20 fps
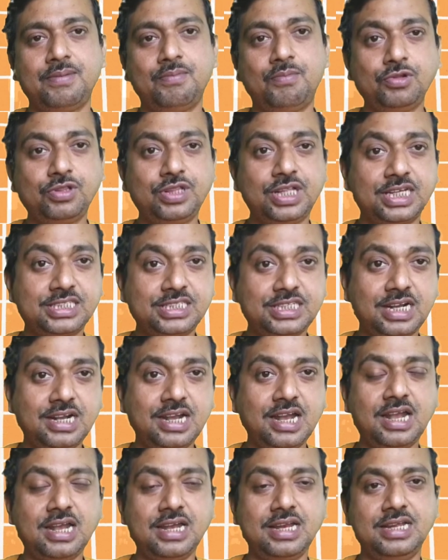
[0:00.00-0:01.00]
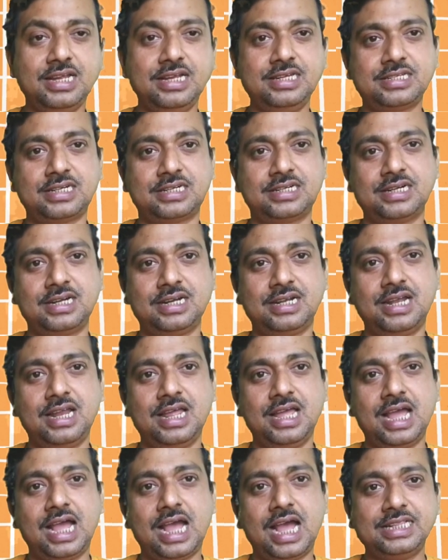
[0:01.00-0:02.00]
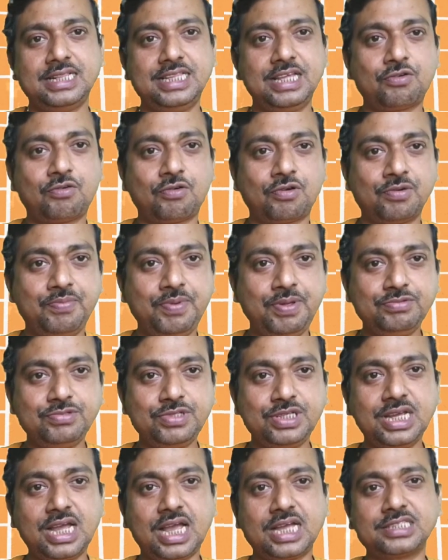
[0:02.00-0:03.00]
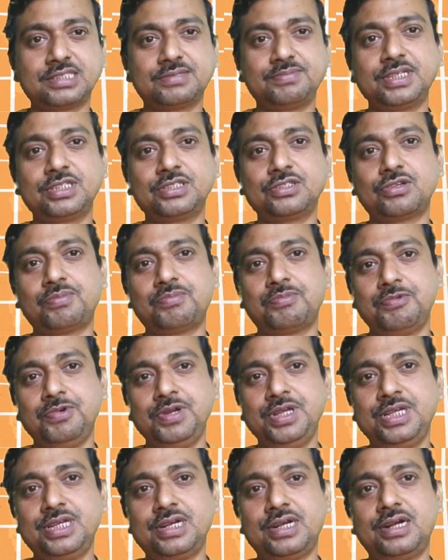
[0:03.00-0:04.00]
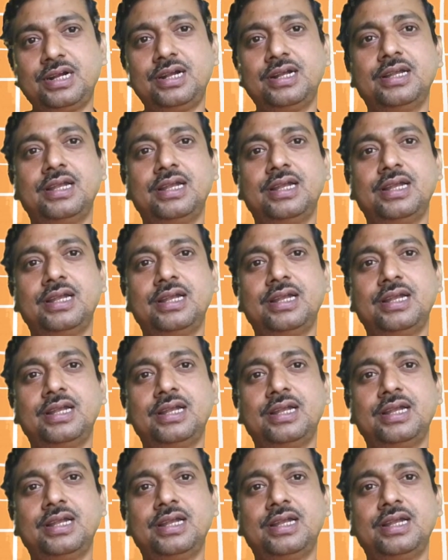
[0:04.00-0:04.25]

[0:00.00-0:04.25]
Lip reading: both external and internal, and the confusing aspects of winter,